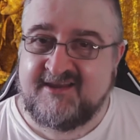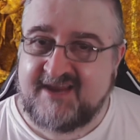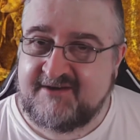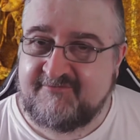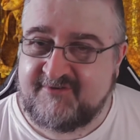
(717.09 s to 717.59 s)

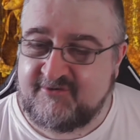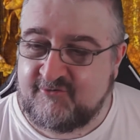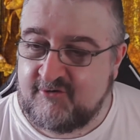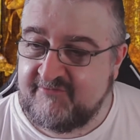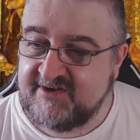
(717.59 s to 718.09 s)
And
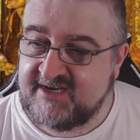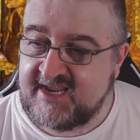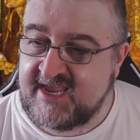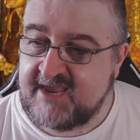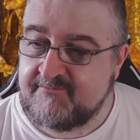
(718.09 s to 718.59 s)

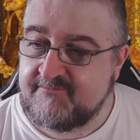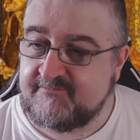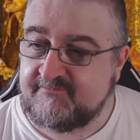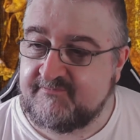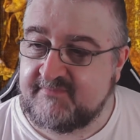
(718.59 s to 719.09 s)

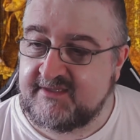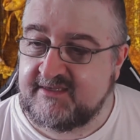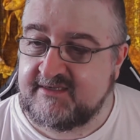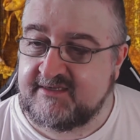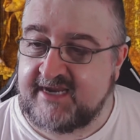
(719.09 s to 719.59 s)
Verhoeven
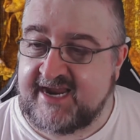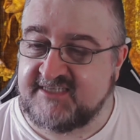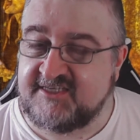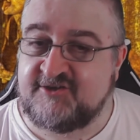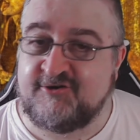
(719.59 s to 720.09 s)

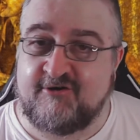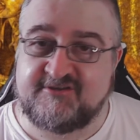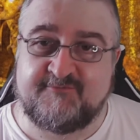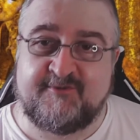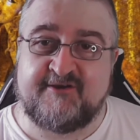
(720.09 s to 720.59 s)
actually talked
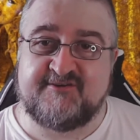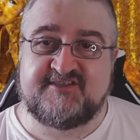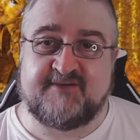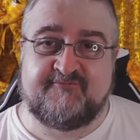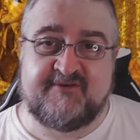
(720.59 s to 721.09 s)
about
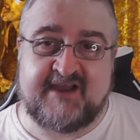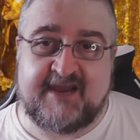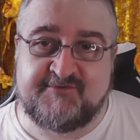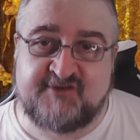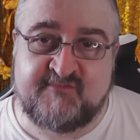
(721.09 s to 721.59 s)
something that
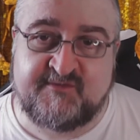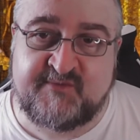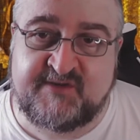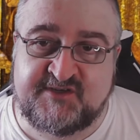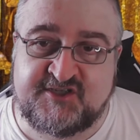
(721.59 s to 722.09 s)
happened to him when
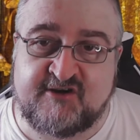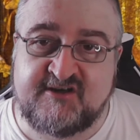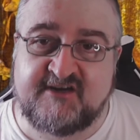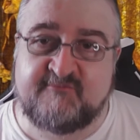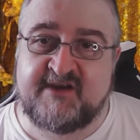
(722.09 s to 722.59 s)
he
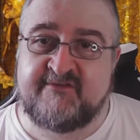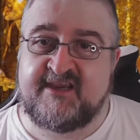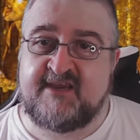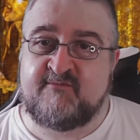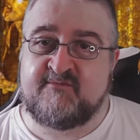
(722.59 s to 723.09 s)
younger, where
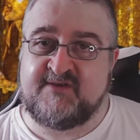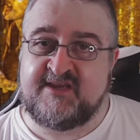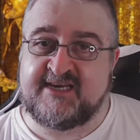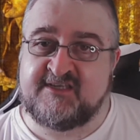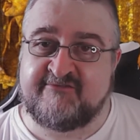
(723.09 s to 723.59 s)
he
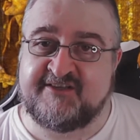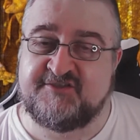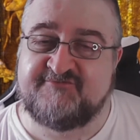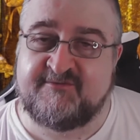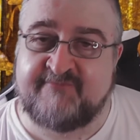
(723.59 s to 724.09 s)
got into
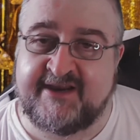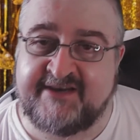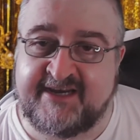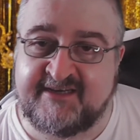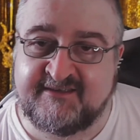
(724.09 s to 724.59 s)
religion for a bit and
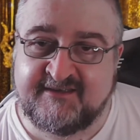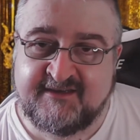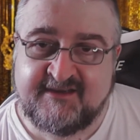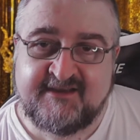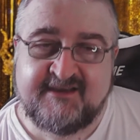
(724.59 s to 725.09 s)
then
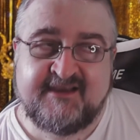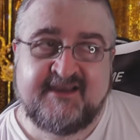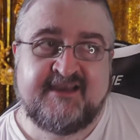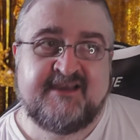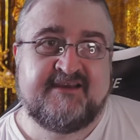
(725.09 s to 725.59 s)

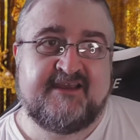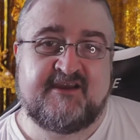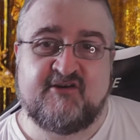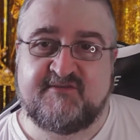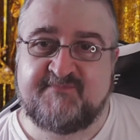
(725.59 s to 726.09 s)
he
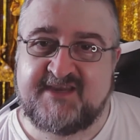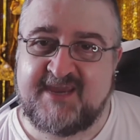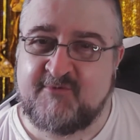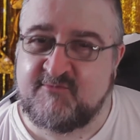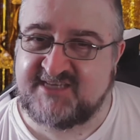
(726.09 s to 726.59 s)

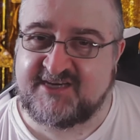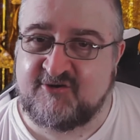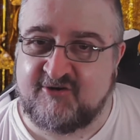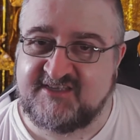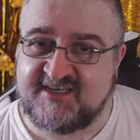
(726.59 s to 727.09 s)
became almost
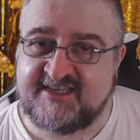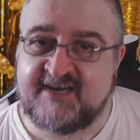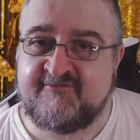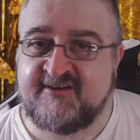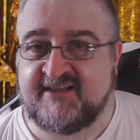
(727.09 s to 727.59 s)
psychotic, and then
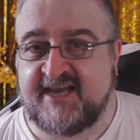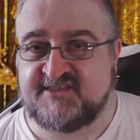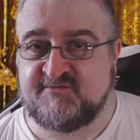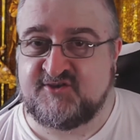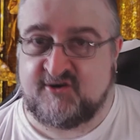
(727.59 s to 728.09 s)
he realised
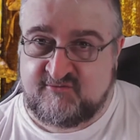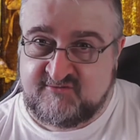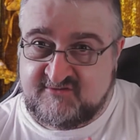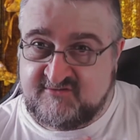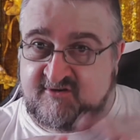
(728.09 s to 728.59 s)
it was all
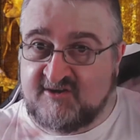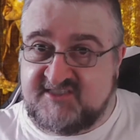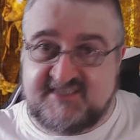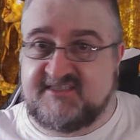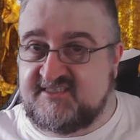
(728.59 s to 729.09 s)

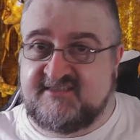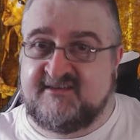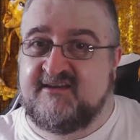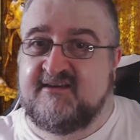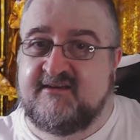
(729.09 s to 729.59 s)
nonsense.
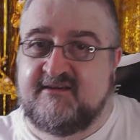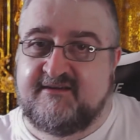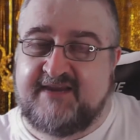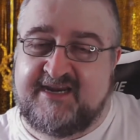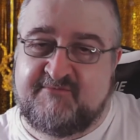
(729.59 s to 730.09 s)

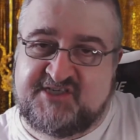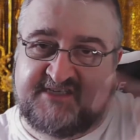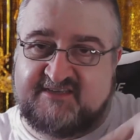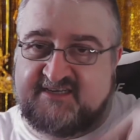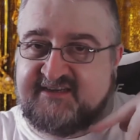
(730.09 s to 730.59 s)
And it was
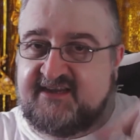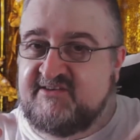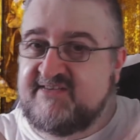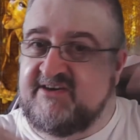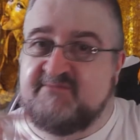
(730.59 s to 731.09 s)
just like, it
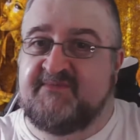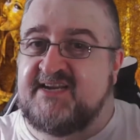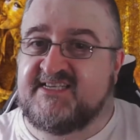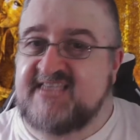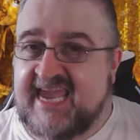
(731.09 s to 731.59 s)
was everything in
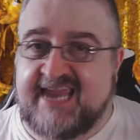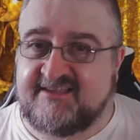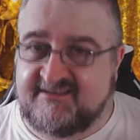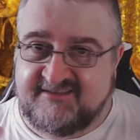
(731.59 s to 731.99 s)
his head.